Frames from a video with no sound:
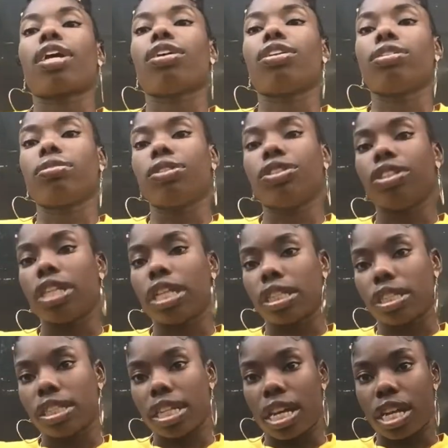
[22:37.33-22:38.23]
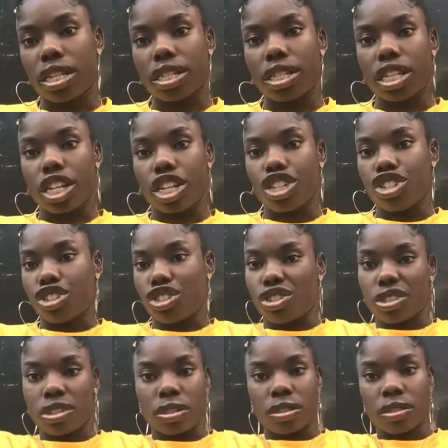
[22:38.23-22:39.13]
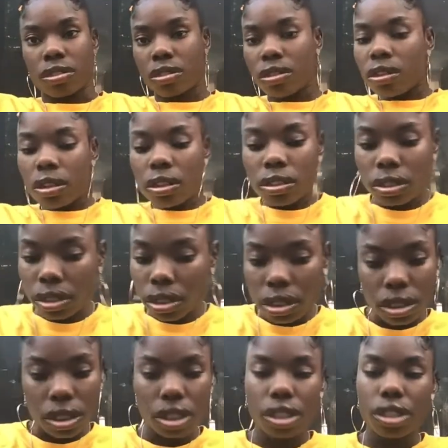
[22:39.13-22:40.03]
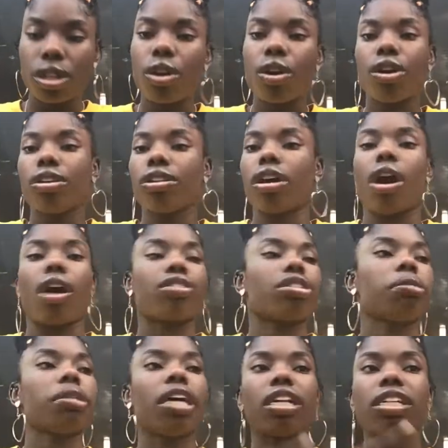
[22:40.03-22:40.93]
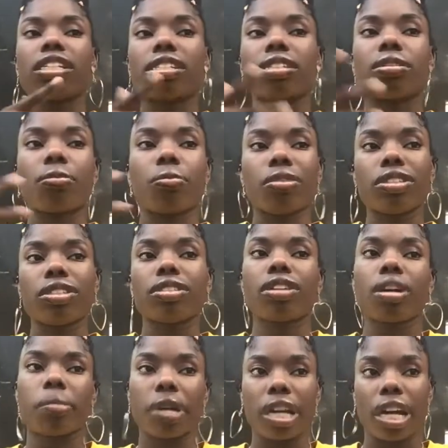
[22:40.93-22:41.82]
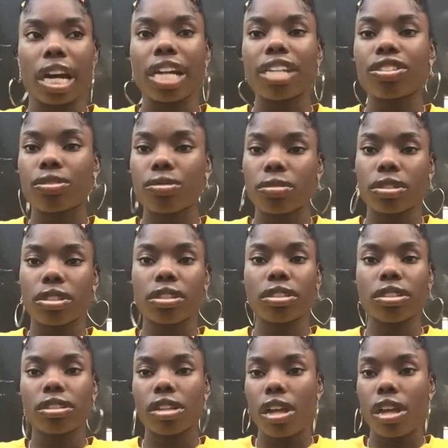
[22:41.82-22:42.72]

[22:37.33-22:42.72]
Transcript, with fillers: You know, when you get to that stage, you just. to be honest, once you come out of high school,